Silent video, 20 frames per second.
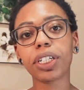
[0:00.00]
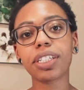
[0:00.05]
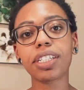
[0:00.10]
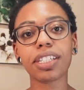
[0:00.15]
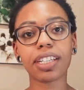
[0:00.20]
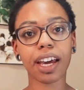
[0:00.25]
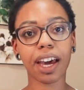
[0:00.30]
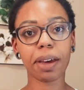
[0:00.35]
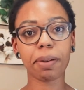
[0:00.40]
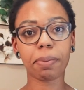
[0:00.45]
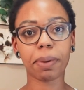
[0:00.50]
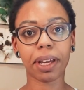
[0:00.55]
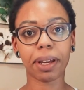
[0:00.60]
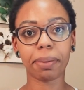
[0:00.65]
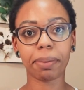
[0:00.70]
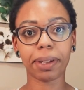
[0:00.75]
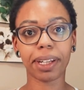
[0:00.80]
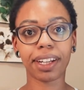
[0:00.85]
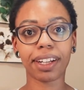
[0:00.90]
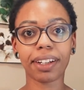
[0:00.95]
Sky
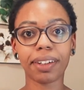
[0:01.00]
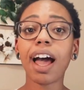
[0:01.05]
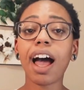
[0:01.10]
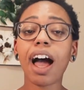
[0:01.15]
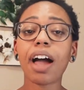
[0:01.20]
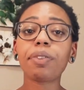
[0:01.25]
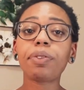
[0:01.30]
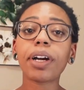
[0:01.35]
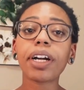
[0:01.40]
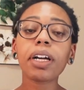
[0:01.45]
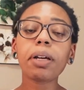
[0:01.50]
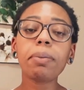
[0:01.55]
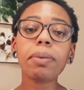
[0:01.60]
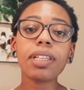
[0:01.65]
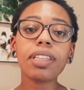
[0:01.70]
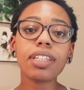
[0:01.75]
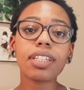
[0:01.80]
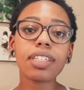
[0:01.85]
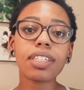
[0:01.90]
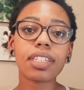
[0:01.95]
Bambi. I
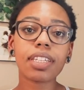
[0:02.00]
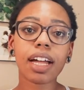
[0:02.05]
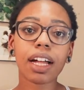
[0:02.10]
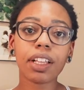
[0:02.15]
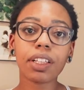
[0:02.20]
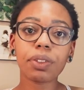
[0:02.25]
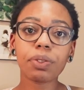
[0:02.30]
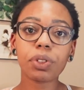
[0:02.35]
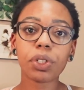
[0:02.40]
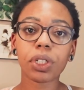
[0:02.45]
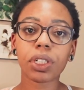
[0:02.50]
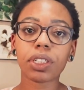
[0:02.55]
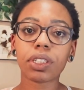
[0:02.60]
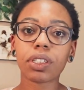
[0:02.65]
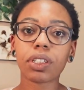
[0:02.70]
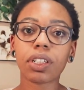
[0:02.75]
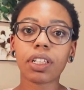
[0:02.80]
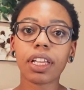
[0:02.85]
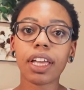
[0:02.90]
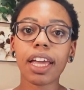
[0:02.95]
recommend this style of
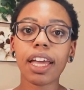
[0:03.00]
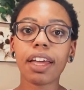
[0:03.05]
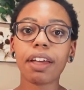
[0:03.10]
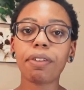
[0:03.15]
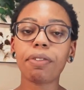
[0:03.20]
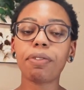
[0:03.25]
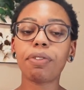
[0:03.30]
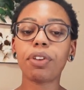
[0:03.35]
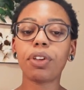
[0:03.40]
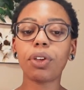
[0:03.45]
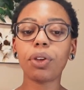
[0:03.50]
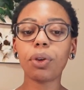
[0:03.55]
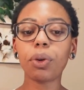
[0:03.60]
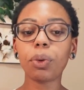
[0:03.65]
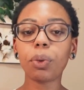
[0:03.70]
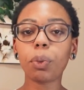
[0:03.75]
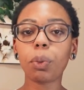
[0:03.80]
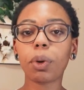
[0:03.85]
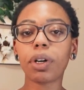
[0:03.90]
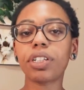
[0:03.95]
journal if
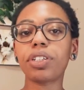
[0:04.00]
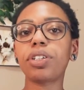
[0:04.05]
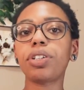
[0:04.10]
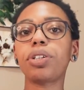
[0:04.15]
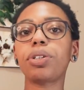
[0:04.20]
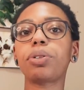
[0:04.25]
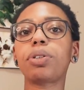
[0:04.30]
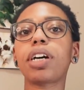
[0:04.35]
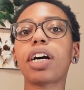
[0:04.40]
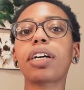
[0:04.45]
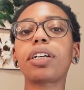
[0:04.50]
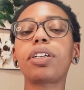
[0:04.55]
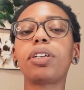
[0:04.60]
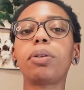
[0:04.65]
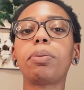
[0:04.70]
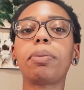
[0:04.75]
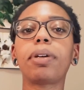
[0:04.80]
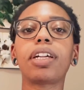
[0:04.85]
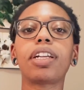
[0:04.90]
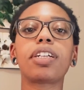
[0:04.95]
you want to
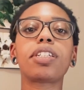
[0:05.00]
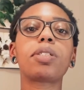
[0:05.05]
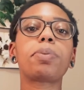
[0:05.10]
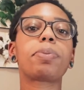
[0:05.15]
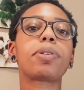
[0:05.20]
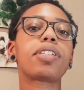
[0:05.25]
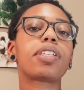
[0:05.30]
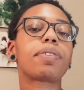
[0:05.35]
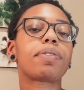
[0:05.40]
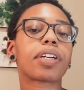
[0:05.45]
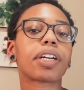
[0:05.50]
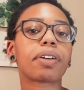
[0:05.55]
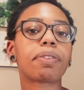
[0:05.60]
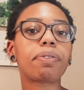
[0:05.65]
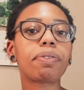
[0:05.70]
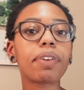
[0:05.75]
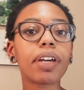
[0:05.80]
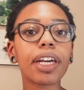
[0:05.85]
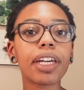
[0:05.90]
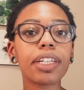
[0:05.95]
document a specific
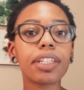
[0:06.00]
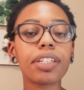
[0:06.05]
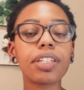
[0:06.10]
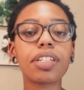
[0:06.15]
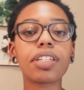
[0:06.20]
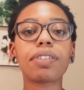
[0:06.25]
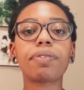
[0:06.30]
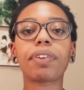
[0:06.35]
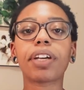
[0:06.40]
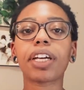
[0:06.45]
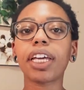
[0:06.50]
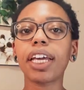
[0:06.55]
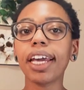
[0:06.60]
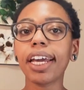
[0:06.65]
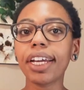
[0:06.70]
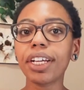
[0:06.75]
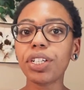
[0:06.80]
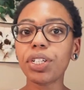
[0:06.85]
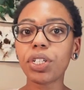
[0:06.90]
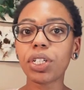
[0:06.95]
event,
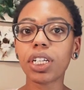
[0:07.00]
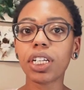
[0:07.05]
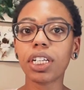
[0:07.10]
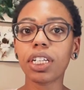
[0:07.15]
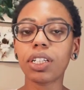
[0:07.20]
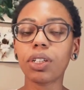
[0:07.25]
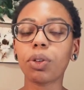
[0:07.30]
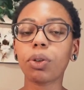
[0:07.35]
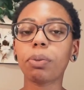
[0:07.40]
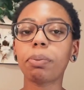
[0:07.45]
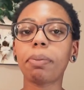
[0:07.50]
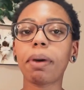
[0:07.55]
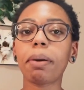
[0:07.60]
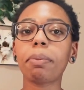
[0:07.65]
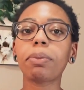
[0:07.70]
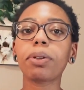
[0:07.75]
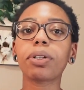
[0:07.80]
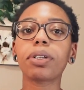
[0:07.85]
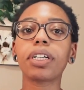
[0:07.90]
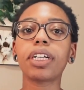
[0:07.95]
vacation, or
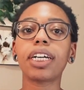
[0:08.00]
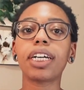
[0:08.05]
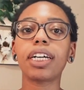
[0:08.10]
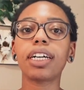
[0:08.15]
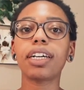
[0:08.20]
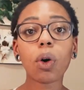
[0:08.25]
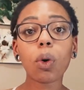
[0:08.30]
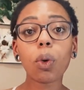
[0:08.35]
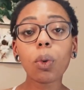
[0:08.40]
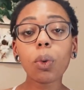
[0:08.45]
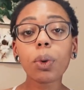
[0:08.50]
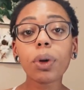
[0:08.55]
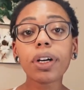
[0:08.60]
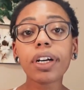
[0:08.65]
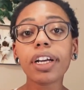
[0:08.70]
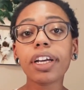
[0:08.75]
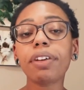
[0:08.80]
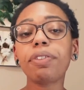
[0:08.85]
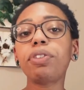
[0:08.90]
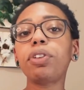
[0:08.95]
memory, or
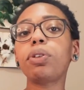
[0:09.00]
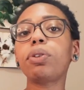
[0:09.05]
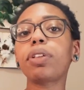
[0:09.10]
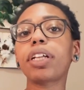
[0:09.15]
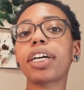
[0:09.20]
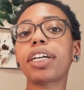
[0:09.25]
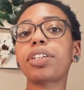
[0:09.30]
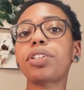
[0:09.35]
if you like